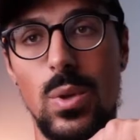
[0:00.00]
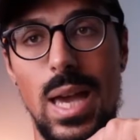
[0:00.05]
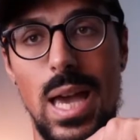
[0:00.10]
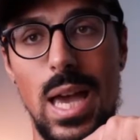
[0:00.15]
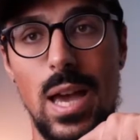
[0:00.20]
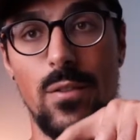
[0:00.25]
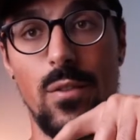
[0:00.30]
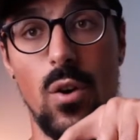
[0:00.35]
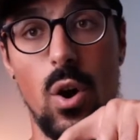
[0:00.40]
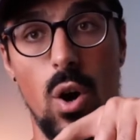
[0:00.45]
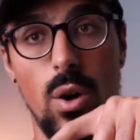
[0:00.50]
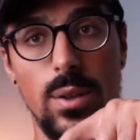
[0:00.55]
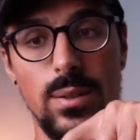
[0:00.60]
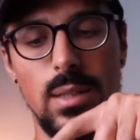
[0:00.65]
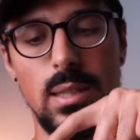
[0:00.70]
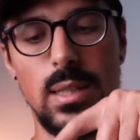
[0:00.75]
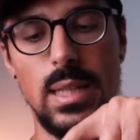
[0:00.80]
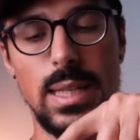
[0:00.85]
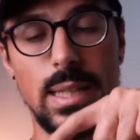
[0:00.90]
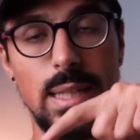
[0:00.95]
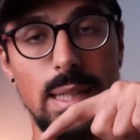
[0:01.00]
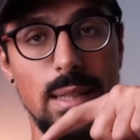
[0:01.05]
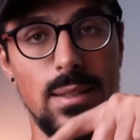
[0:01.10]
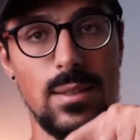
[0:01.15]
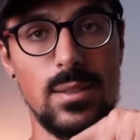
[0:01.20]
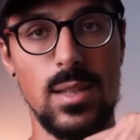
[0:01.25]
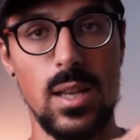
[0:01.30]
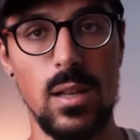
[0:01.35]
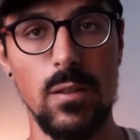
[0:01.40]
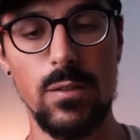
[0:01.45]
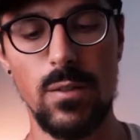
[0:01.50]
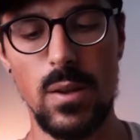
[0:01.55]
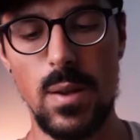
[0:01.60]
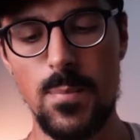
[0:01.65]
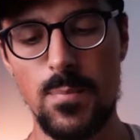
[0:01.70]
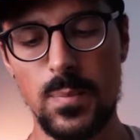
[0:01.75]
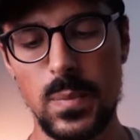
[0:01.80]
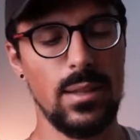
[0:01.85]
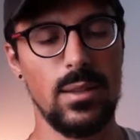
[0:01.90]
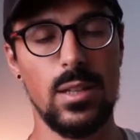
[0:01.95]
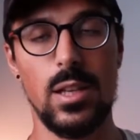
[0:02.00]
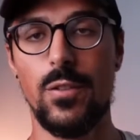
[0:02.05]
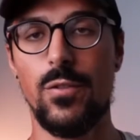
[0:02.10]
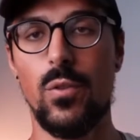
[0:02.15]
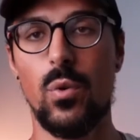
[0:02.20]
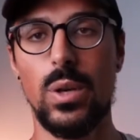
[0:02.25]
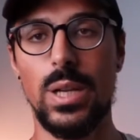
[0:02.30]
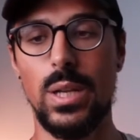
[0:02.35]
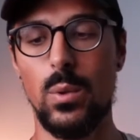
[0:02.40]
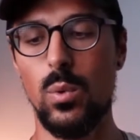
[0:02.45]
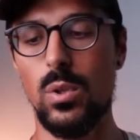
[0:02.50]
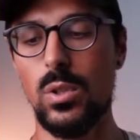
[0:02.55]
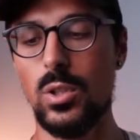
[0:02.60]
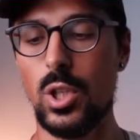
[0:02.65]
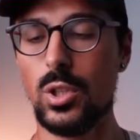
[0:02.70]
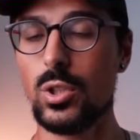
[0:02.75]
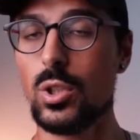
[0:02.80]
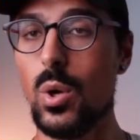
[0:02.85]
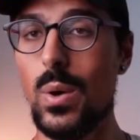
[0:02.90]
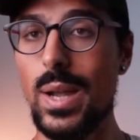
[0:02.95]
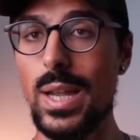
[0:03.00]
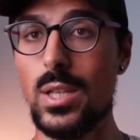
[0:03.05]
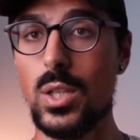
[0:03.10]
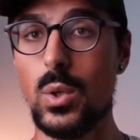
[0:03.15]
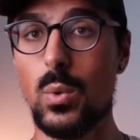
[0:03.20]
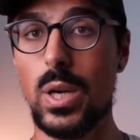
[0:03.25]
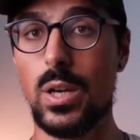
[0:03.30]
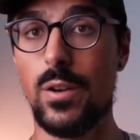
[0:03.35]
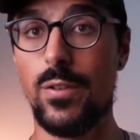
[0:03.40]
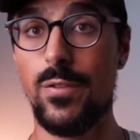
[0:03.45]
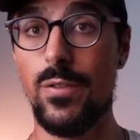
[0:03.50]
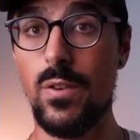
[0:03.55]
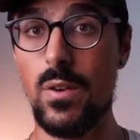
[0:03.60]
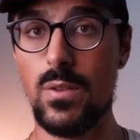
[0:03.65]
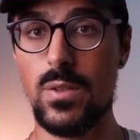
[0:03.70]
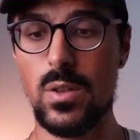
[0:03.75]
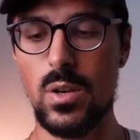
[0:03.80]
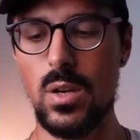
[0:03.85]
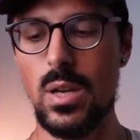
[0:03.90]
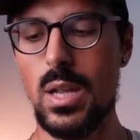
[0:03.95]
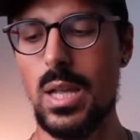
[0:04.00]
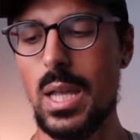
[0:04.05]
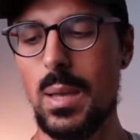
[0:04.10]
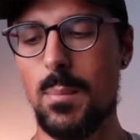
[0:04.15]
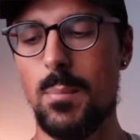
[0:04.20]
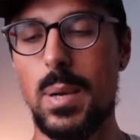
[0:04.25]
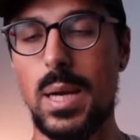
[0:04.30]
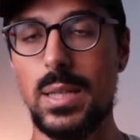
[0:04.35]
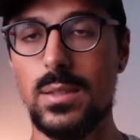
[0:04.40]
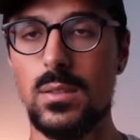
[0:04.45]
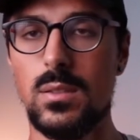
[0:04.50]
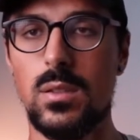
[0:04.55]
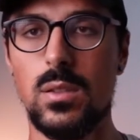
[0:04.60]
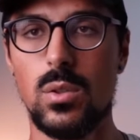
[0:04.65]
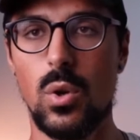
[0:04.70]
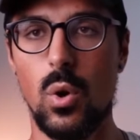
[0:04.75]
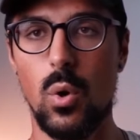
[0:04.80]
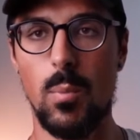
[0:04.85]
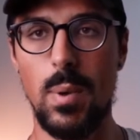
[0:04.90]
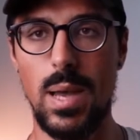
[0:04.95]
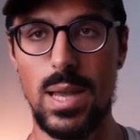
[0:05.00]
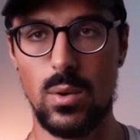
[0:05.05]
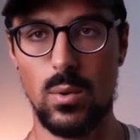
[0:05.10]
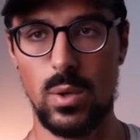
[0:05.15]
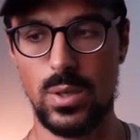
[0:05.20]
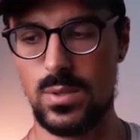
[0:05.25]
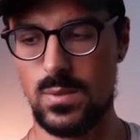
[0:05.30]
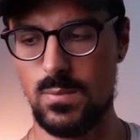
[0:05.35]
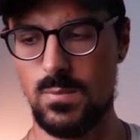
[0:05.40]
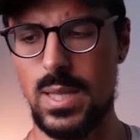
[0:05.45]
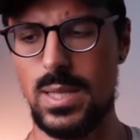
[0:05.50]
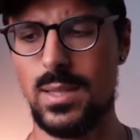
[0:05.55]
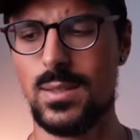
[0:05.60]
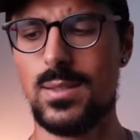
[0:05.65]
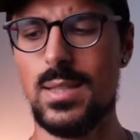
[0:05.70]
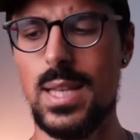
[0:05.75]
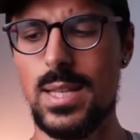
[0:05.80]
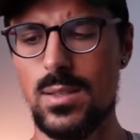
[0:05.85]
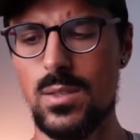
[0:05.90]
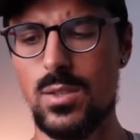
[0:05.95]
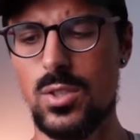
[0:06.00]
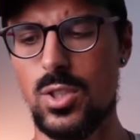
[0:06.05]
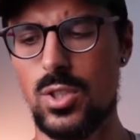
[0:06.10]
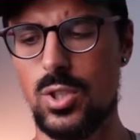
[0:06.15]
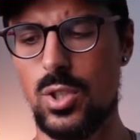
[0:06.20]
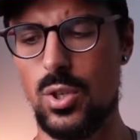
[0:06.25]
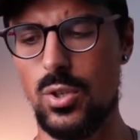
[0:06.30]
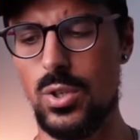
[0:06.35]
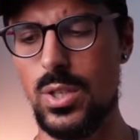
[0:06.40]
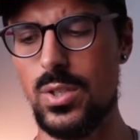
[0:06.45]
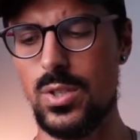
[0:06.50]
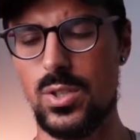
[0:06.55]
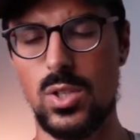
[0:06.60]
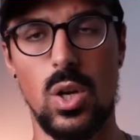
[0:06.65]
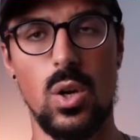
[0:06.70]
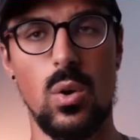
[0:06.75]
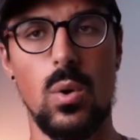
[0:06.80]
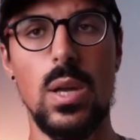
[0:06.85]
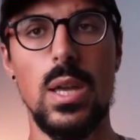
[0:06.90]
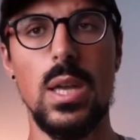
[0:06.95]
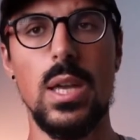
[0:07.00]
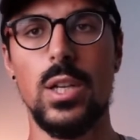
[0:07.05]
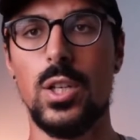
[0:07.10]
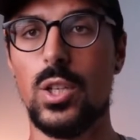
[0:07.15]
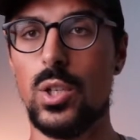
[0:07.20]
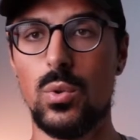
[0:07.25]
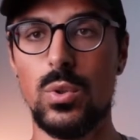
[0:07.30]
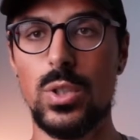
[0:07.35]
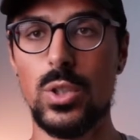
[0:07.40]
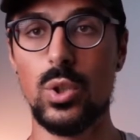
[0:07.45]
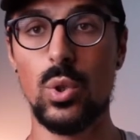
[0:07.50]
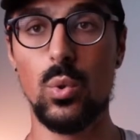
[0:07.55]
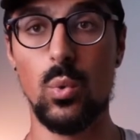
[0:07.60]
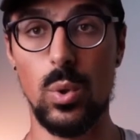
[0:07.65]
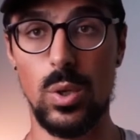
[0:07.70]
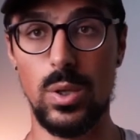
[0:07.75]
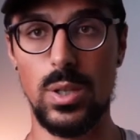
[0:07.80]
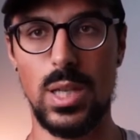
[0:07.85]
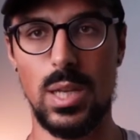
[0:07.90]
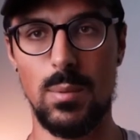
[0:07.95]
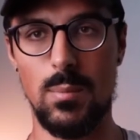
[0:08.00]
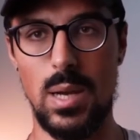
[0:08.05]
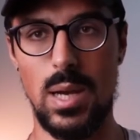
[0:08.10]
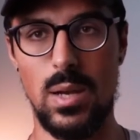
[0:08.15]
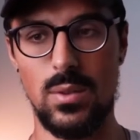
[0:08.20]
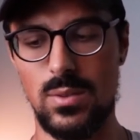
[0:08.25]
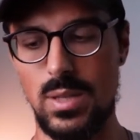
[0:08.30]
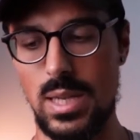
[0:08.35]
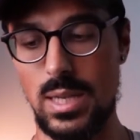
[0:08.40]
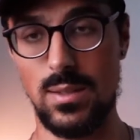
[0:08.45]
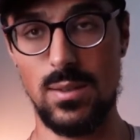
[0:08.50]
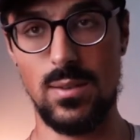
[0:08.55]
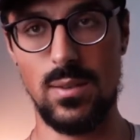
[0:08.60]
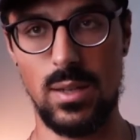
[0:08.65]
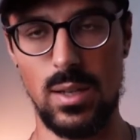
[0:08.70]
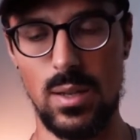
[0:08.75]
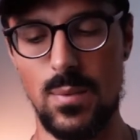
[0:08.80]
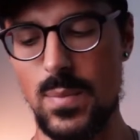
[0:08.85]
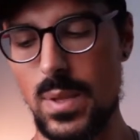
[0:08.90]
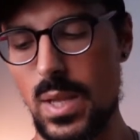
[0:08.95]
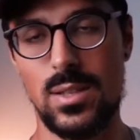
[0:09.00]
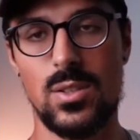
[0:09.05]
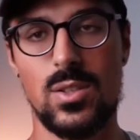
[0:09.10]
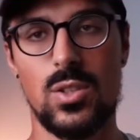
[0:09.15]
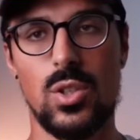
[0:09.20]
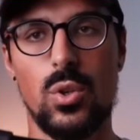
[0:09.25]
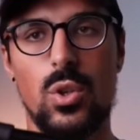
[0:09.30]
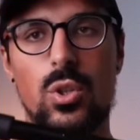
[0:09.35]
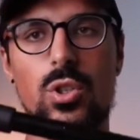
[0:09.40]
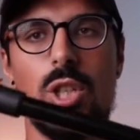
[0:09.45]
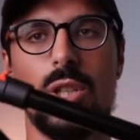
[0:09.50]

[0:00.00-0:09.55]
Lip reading: you have on the leg itself, and therefore it will not go anywhere further, but it'll go backwards. And it's nice and sturdy, so you don't need to worry about anything. And so you